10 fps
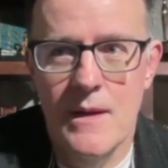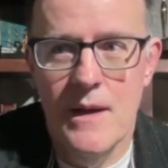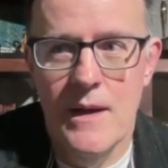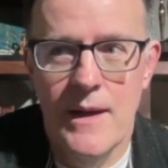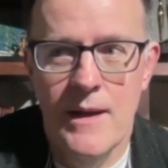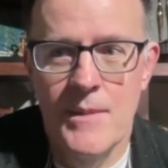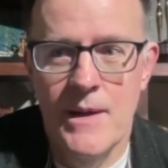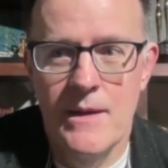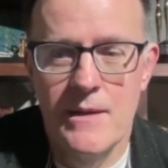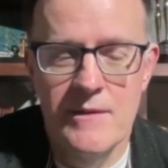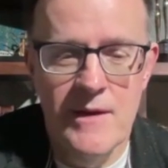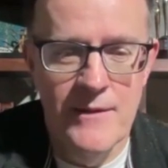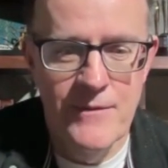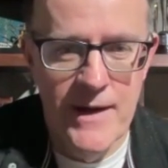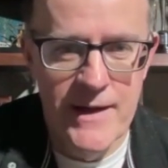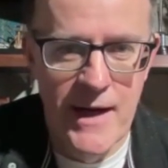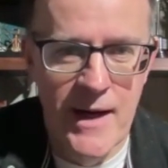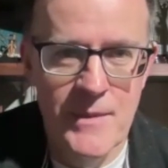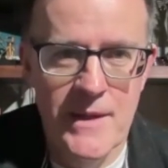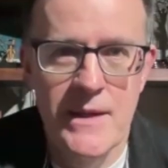animated sci-fi
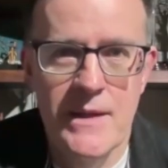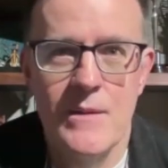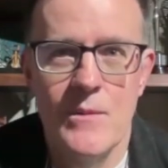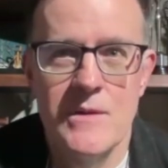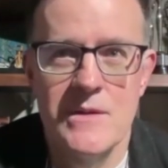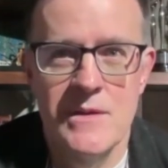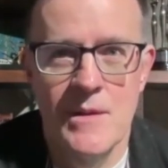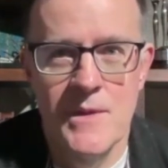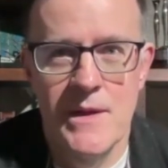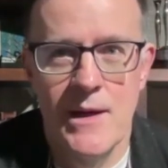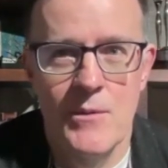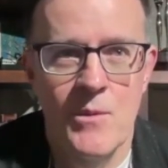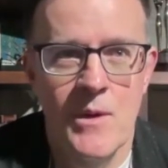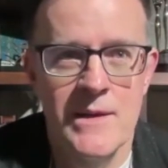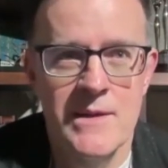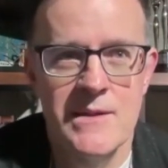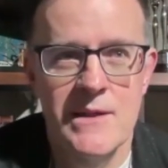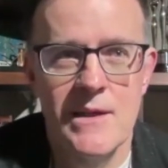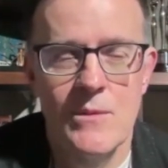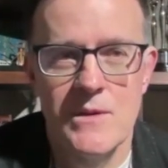comedy, which is something I would want to
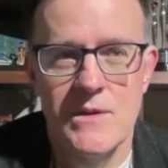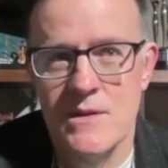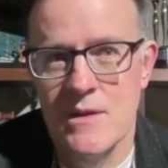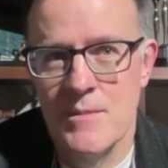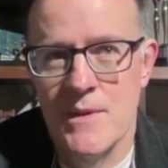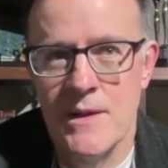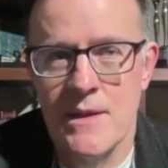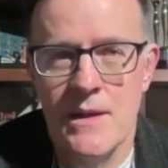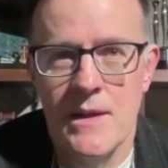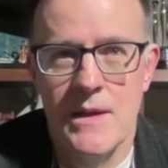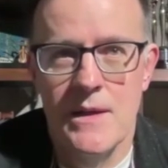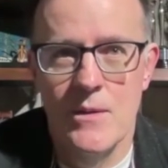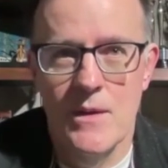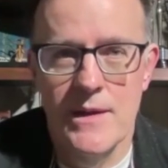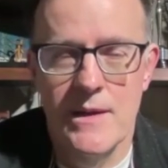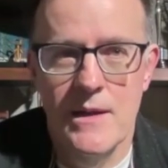see, which is something, like